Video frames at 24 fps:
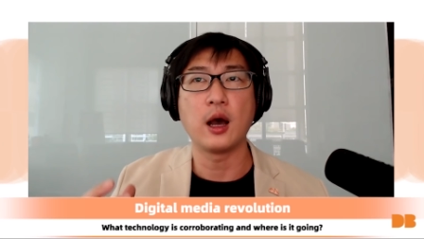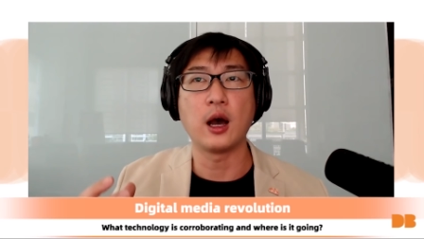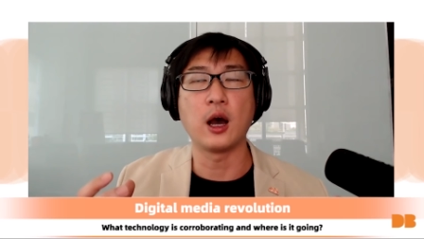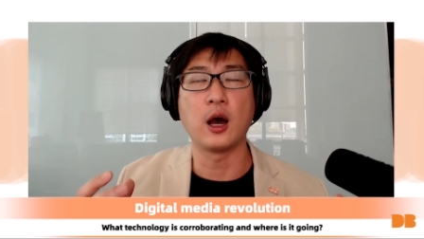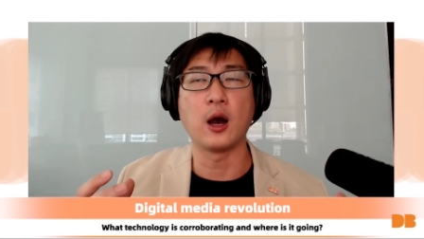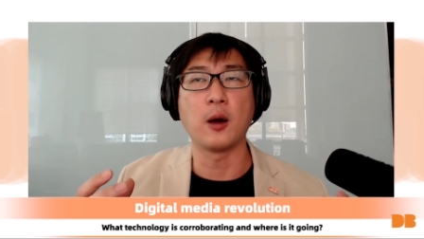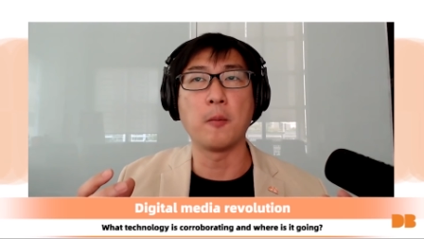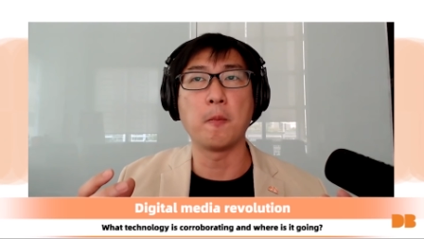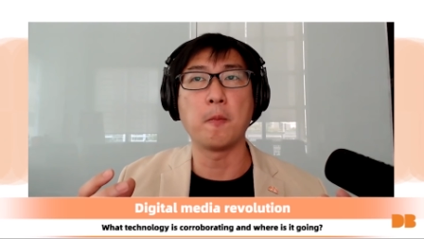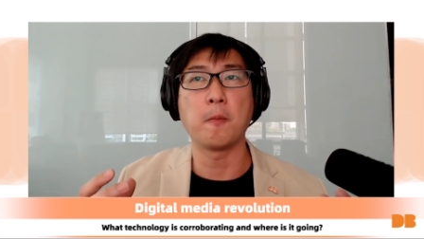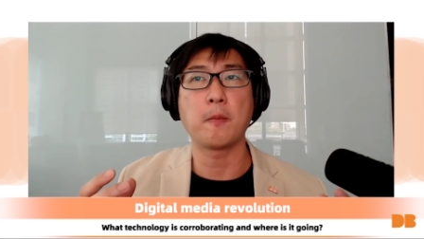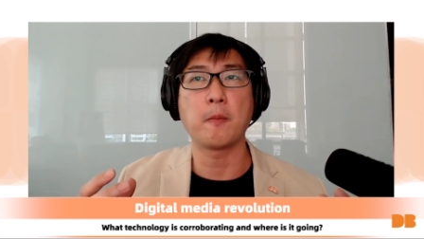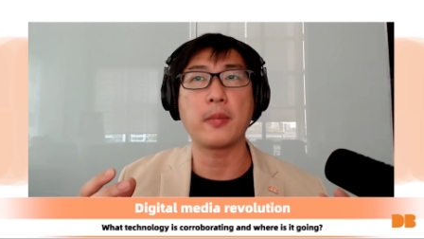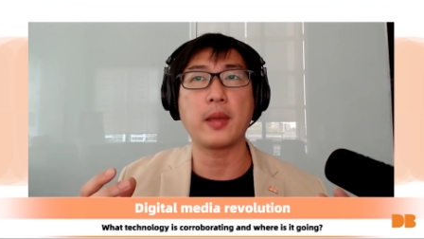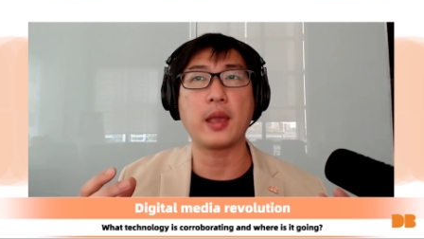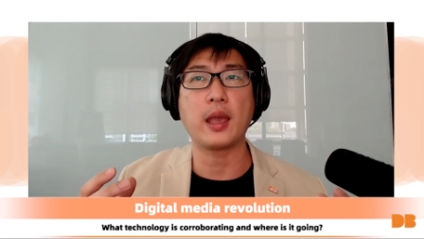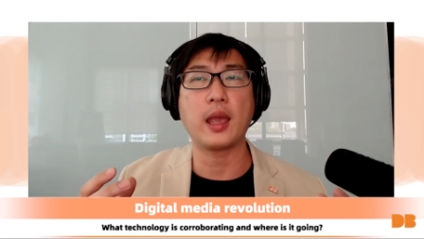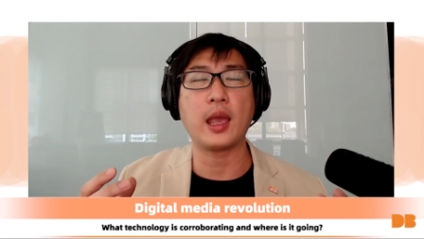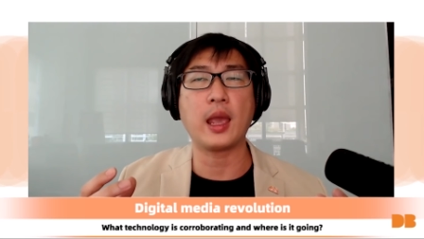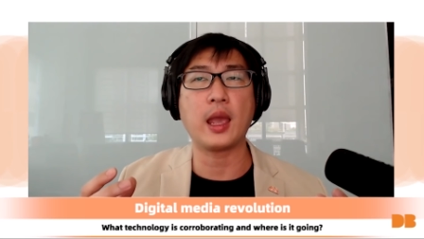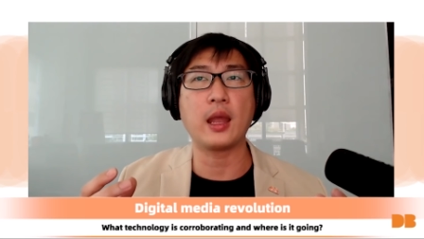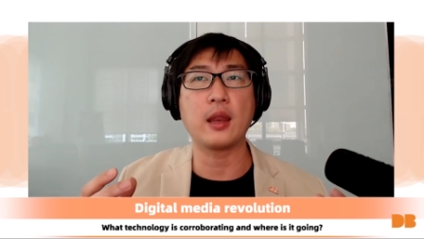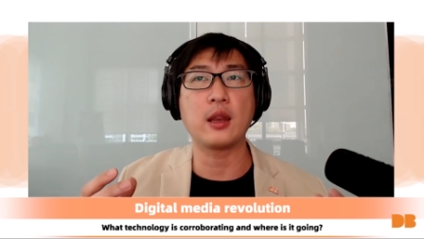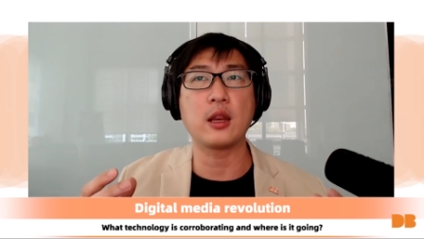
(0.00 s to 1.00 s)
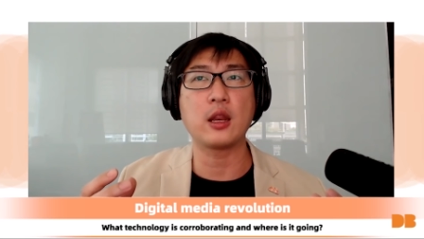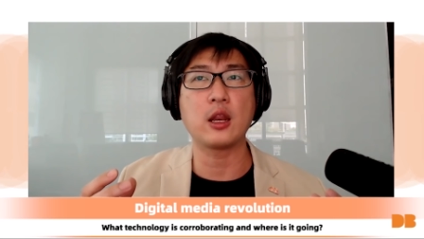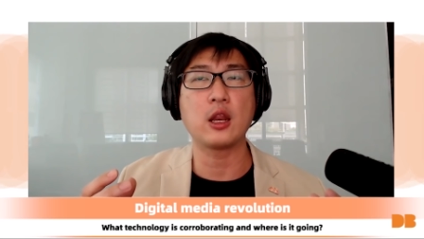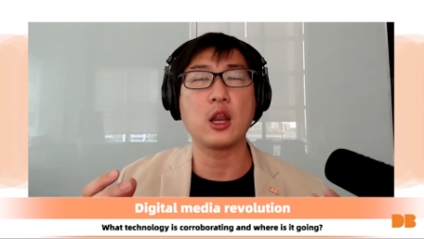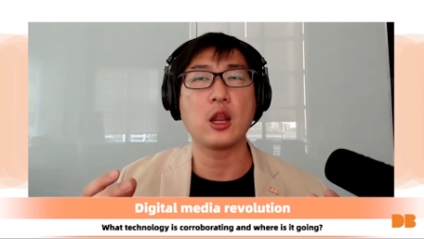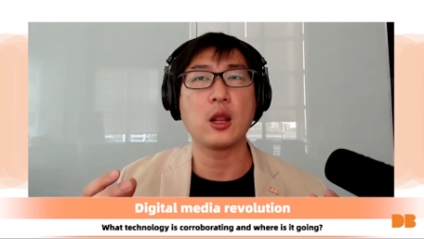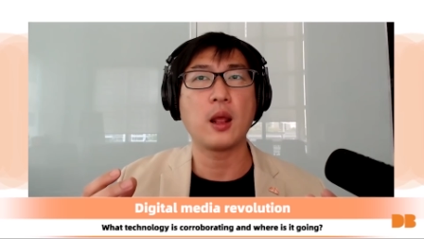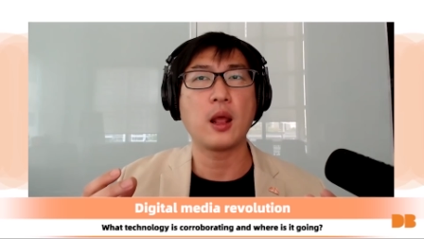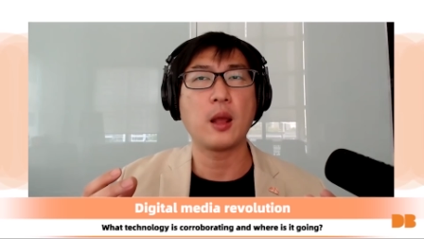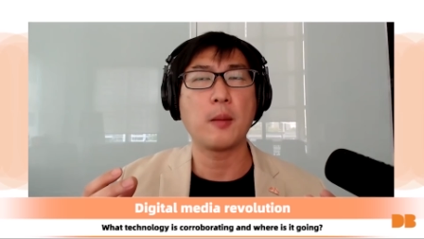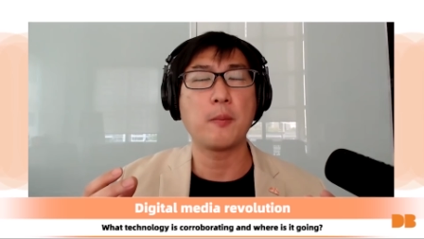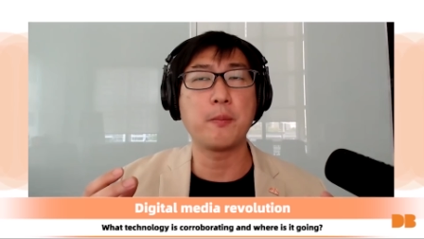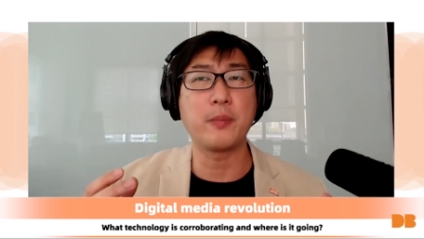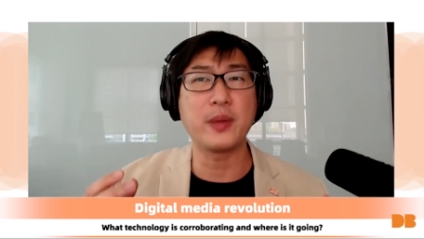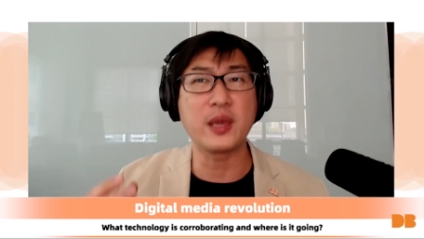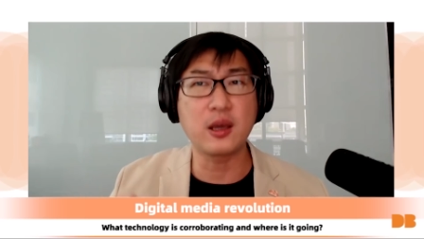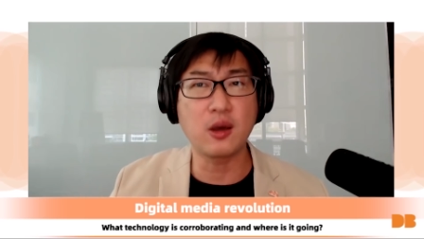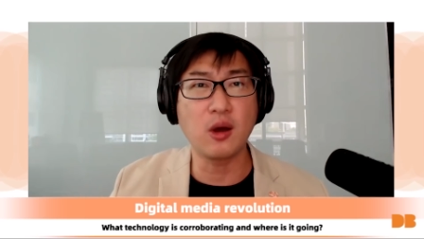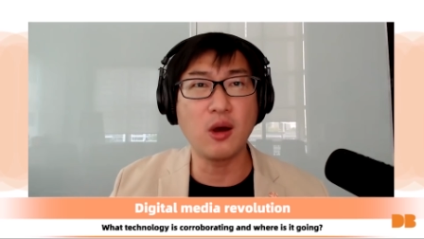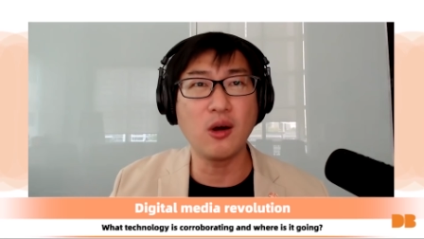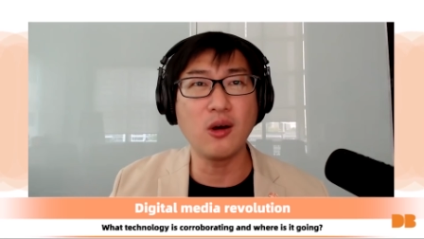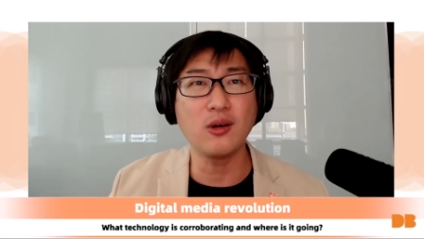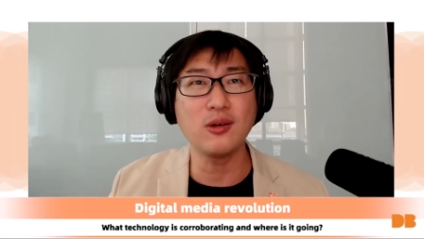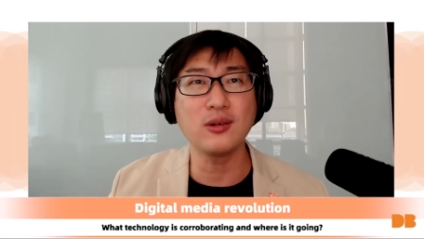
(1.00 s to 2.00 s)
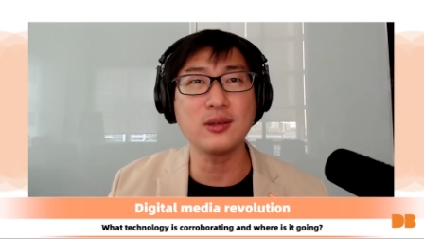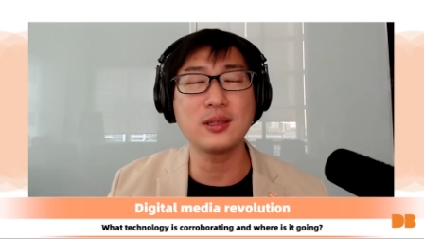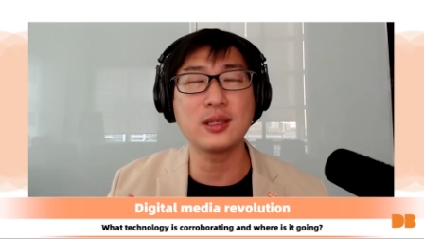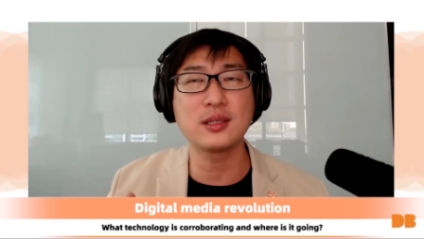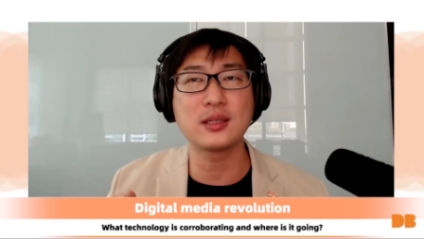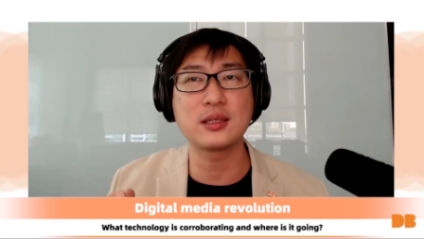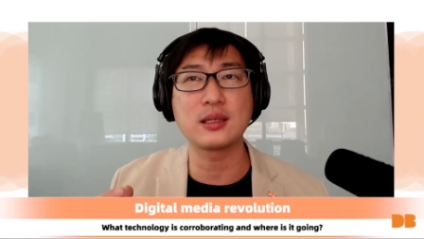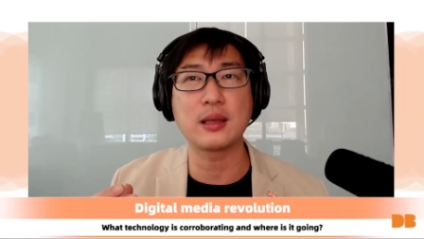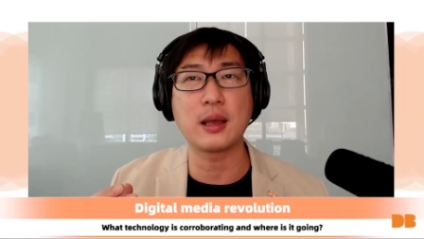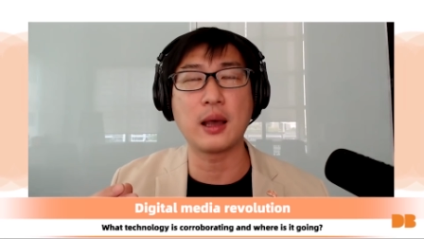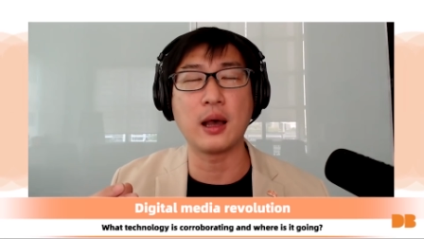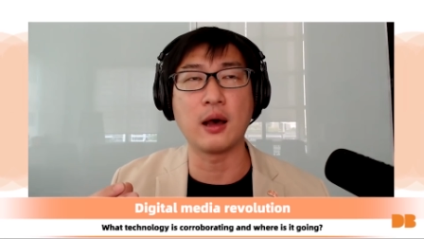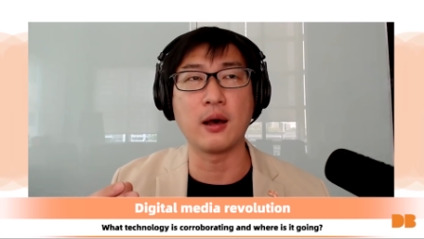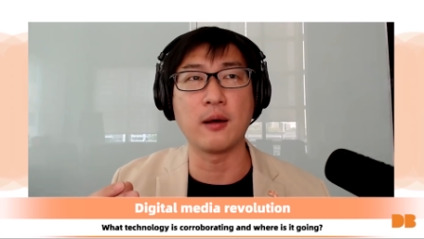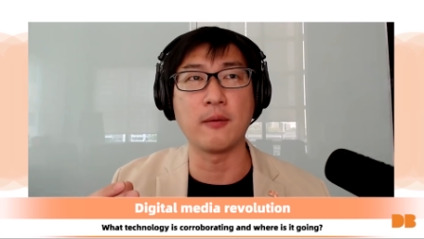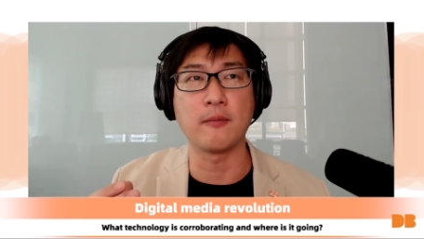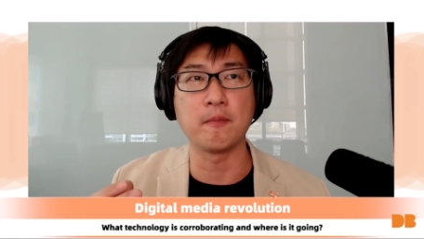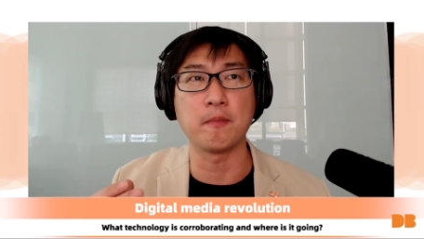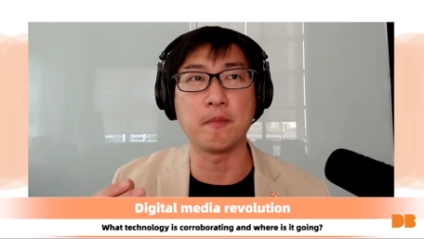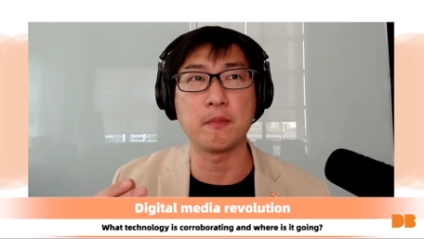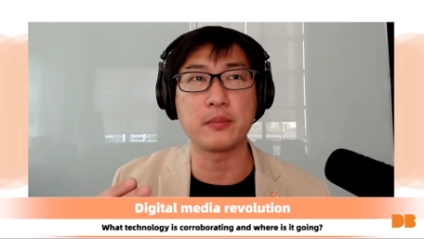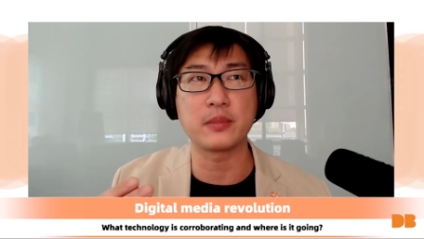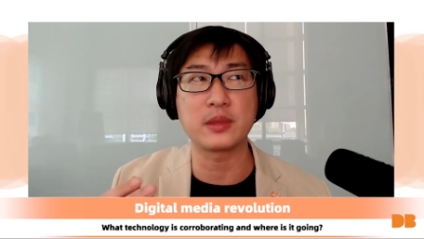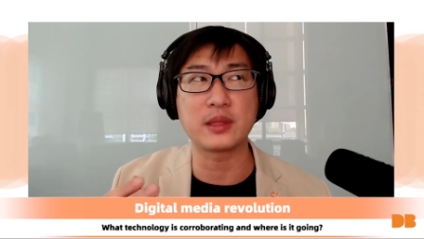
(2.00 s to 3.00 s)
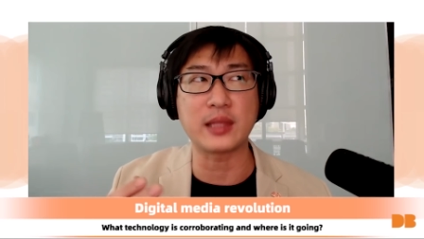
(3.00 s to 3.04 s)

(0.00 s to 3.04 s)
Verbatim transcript: Um, mm. and because um,